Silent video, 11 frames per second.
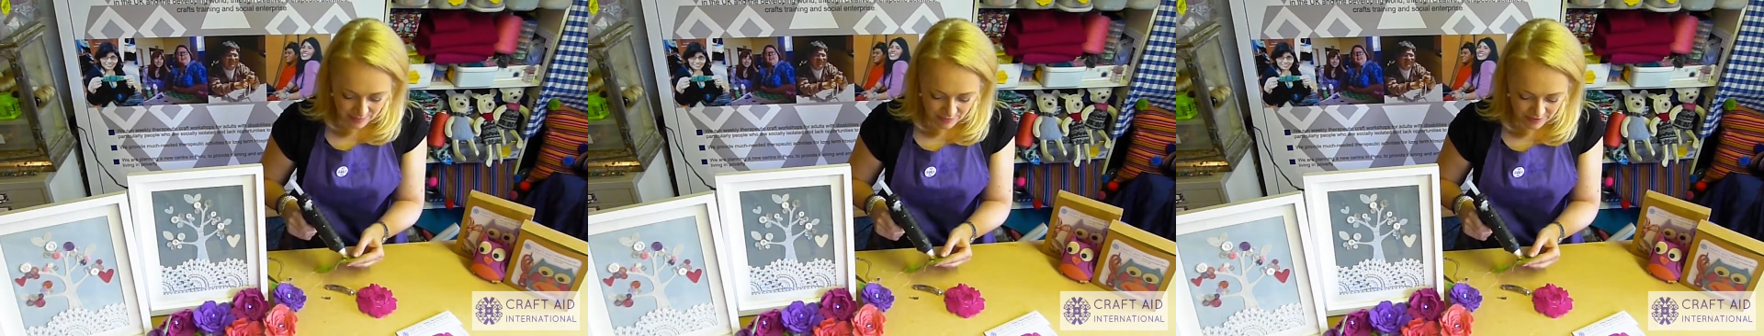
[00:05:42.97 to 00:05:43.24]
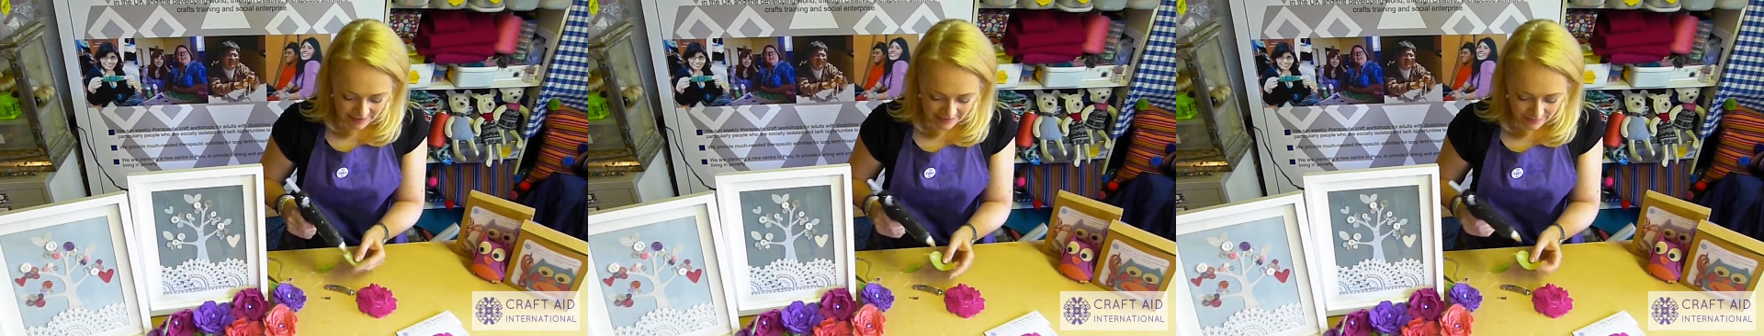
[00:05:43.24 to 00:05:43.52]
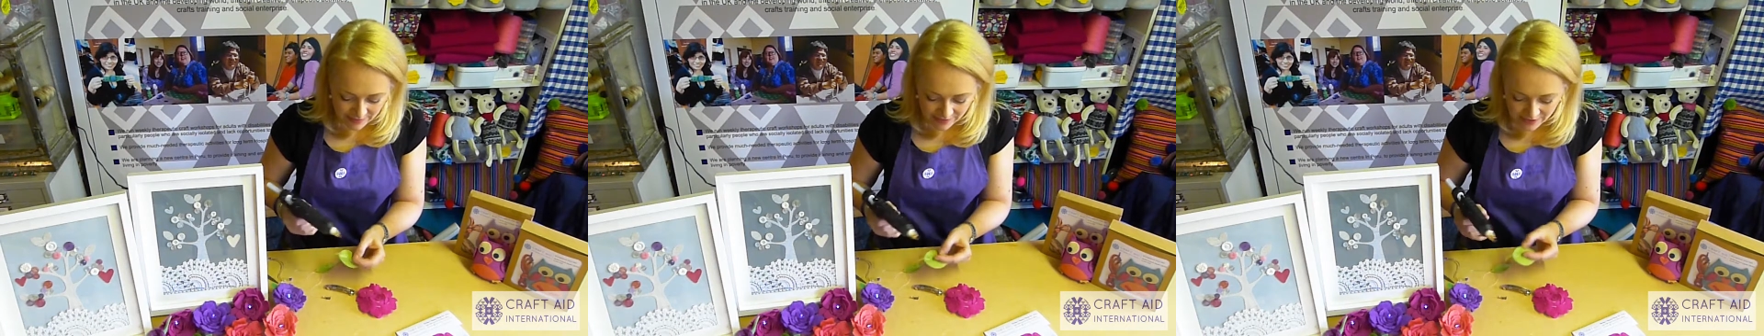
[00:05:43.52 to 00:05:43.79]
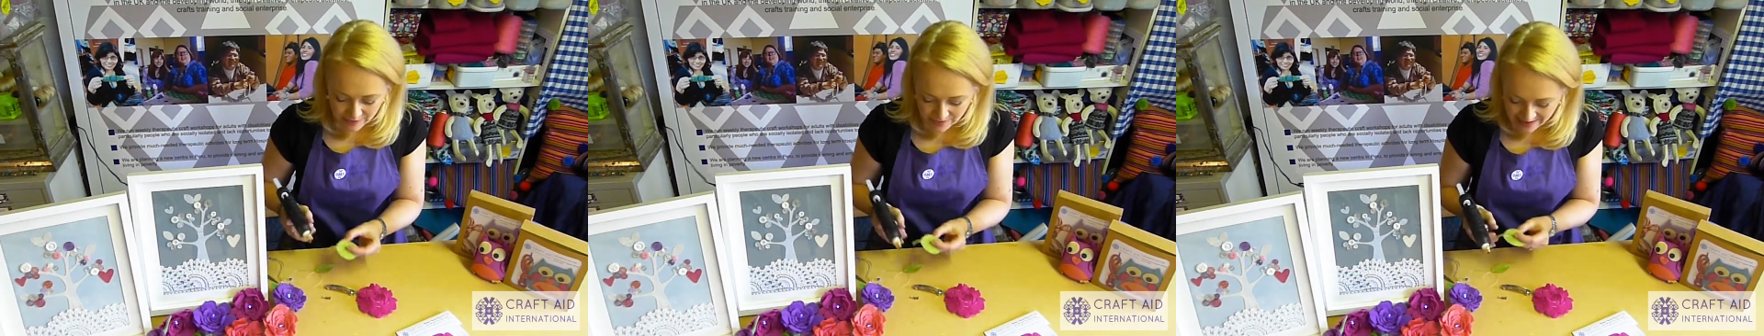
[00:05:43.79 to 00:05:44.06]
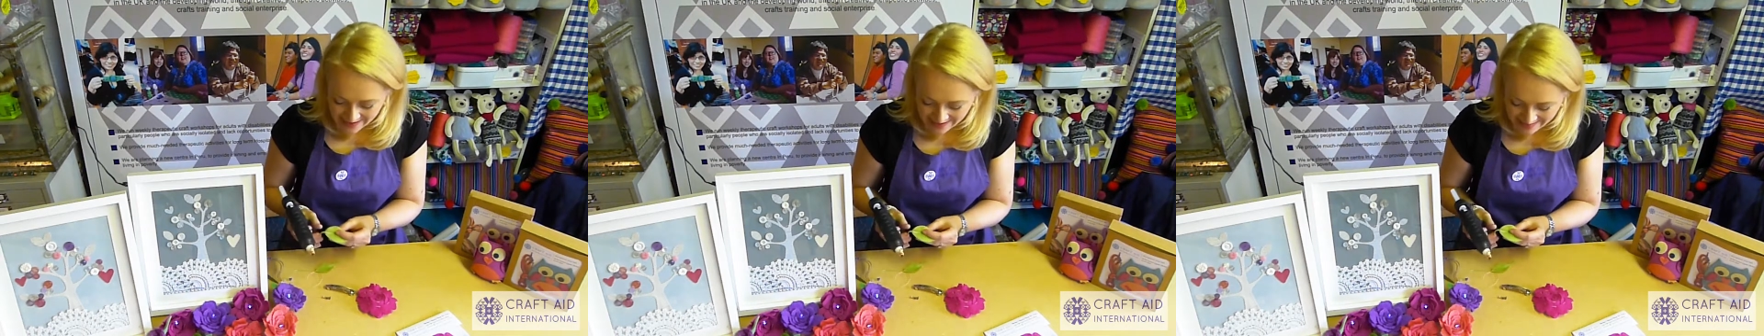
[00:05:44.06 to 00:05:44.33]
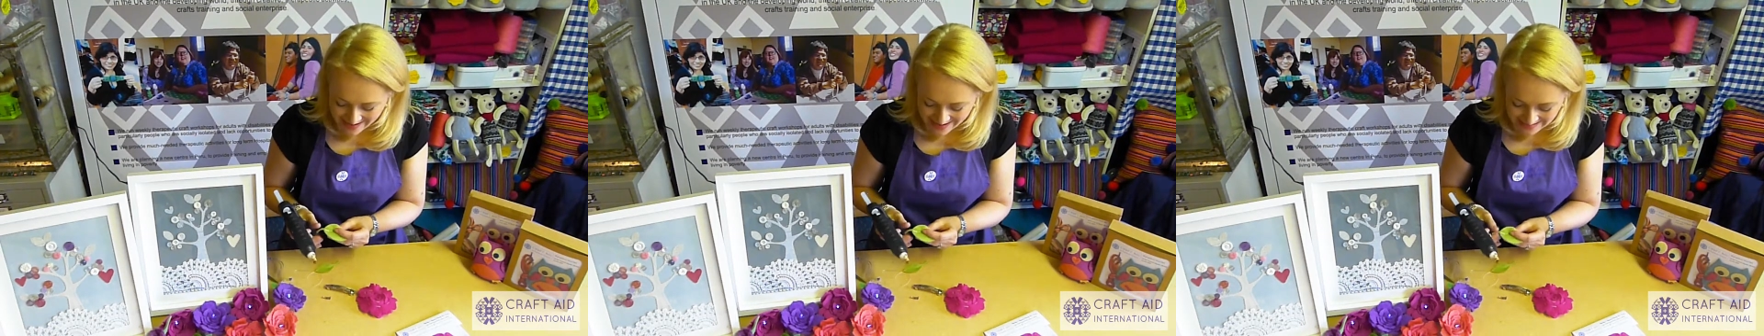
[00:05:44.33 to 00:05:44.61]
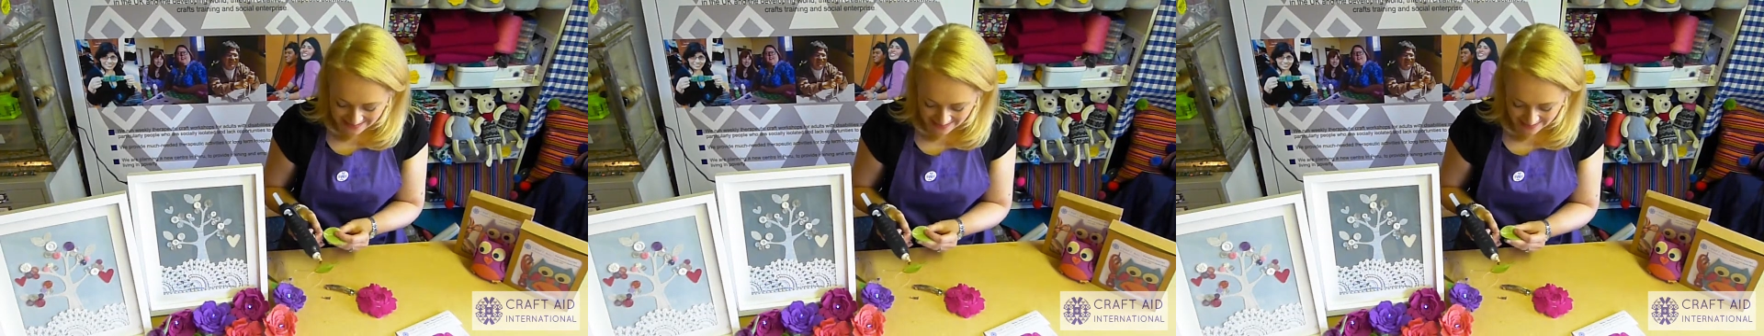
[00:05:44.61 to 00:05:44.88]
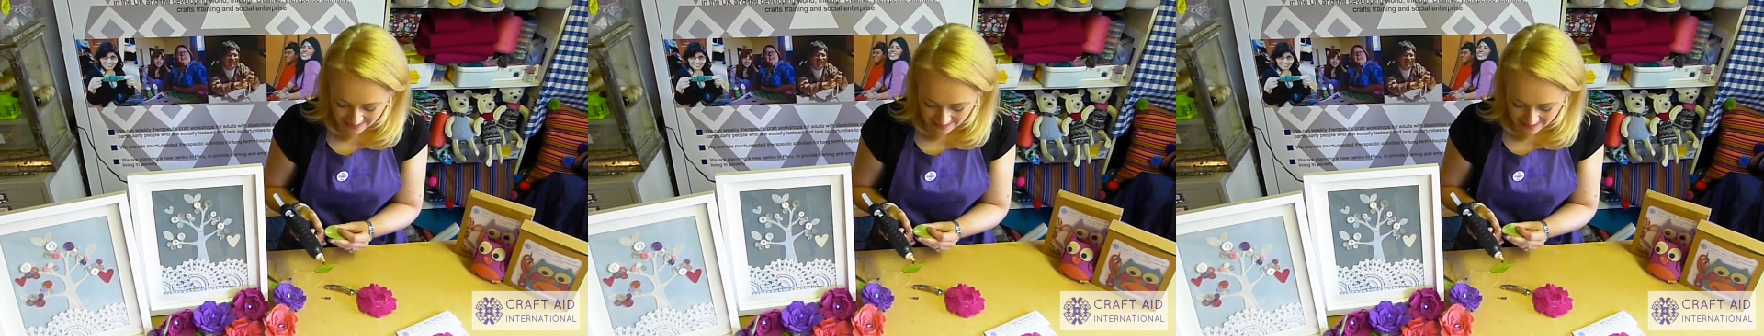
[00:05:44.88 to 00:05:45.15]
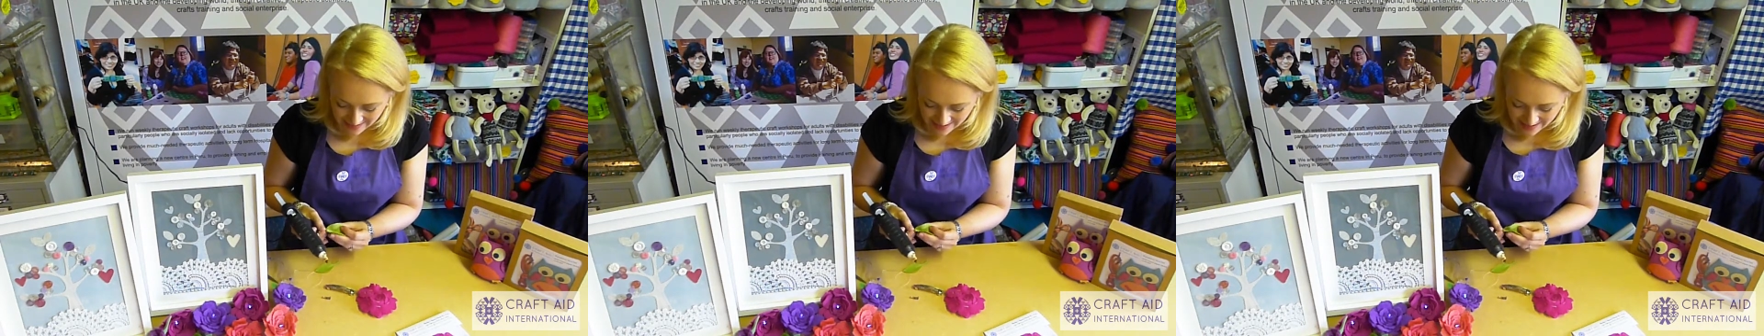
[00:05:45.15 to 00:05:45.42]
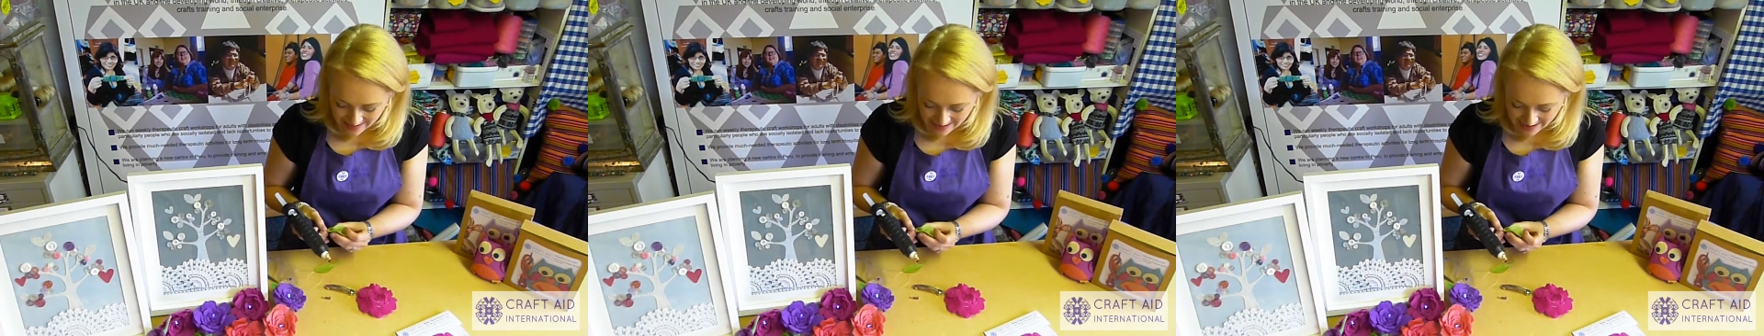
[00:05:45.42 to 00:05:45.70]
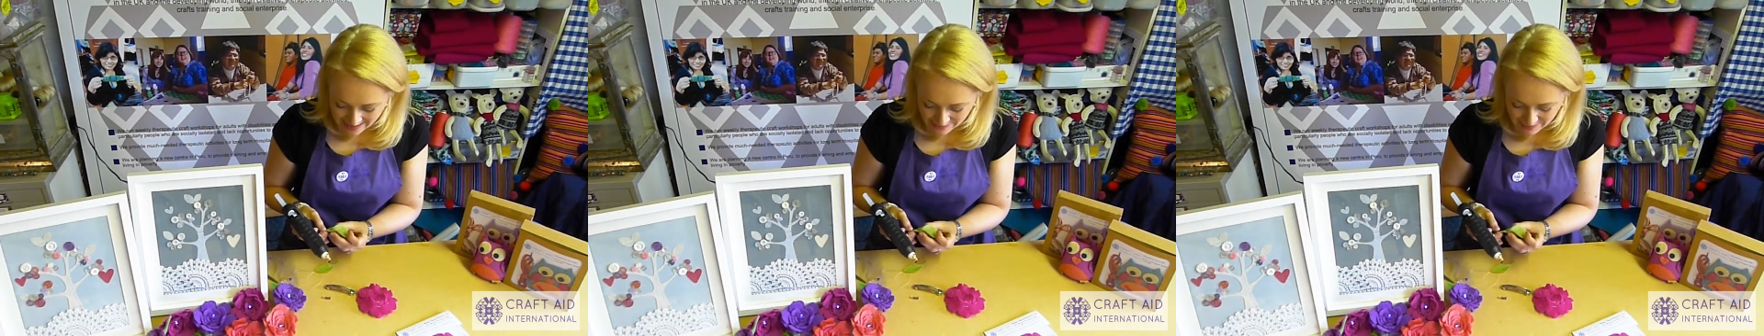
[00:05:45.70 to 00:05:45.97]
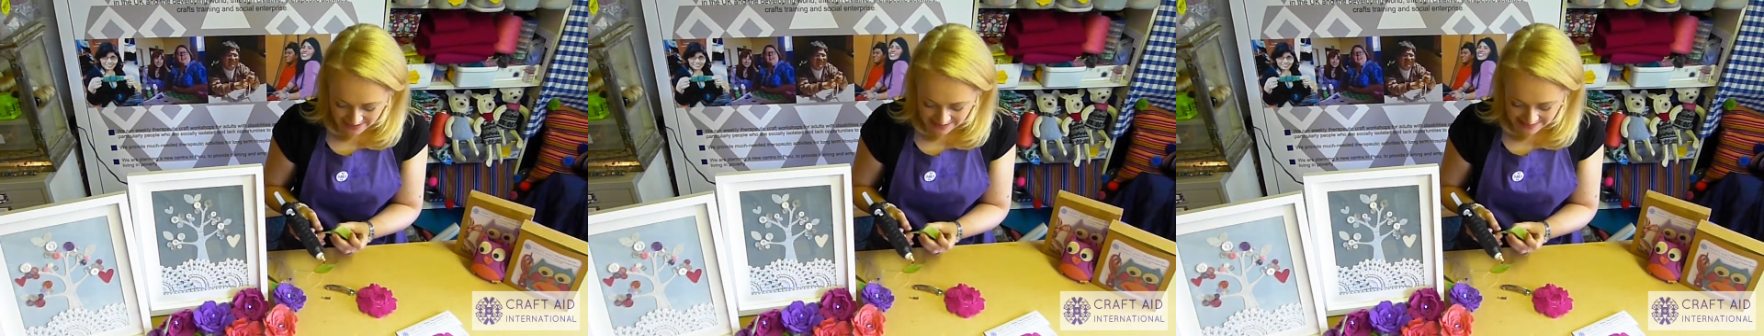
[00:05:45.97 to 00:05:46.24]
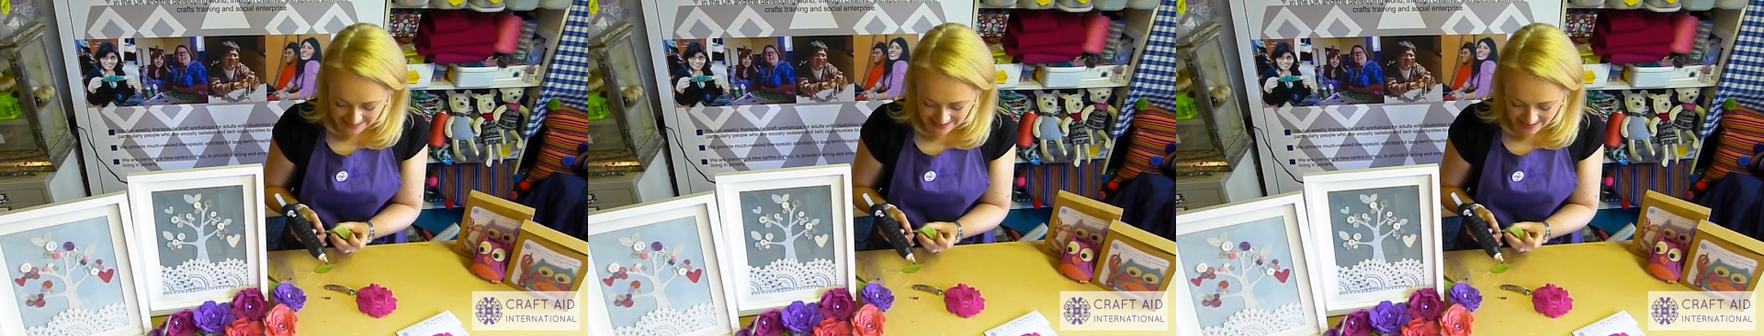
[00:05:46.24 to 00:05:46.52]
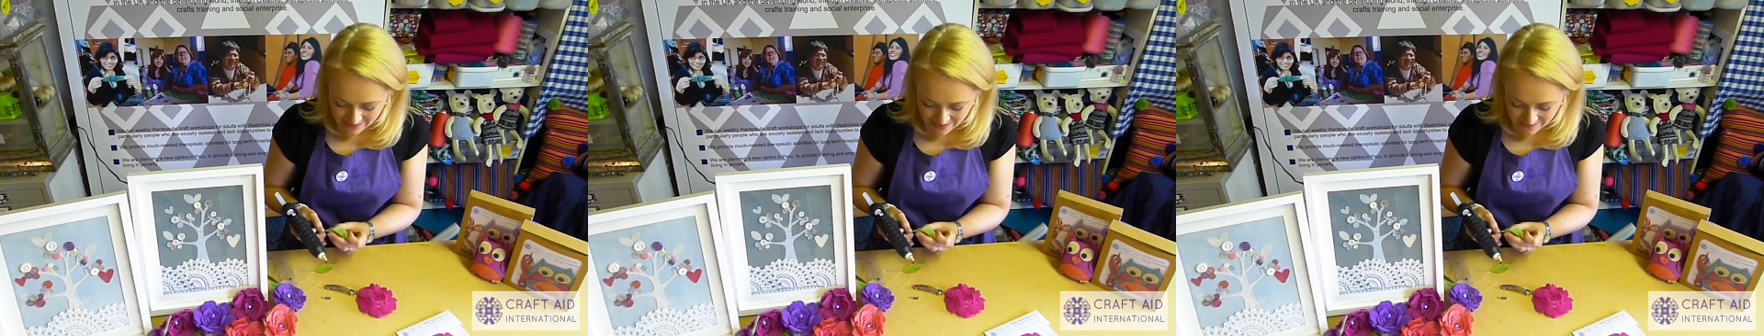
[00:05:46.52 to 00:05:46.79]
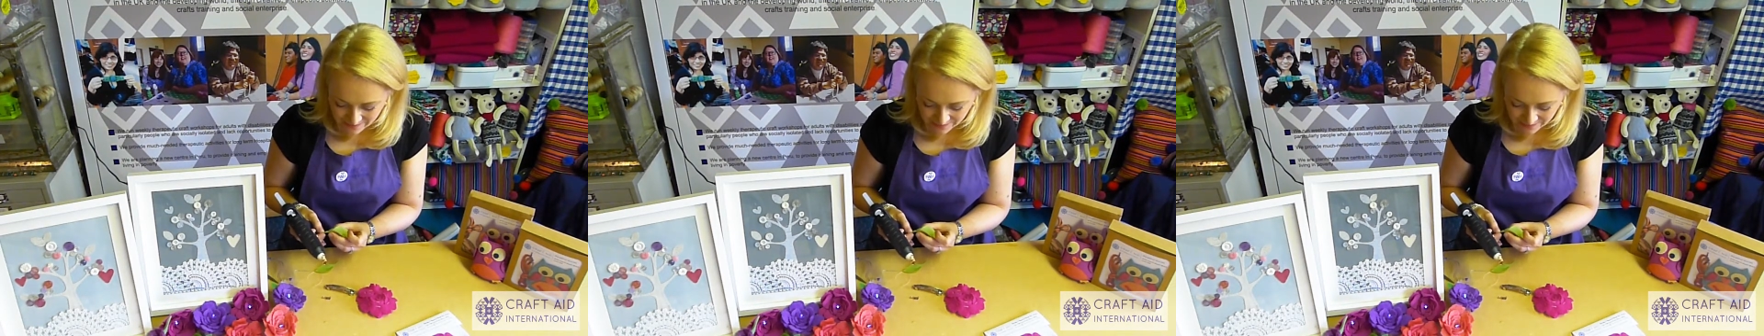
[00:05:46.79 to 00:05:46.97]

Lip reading: put a little bit of glue on there like that and pinch it together.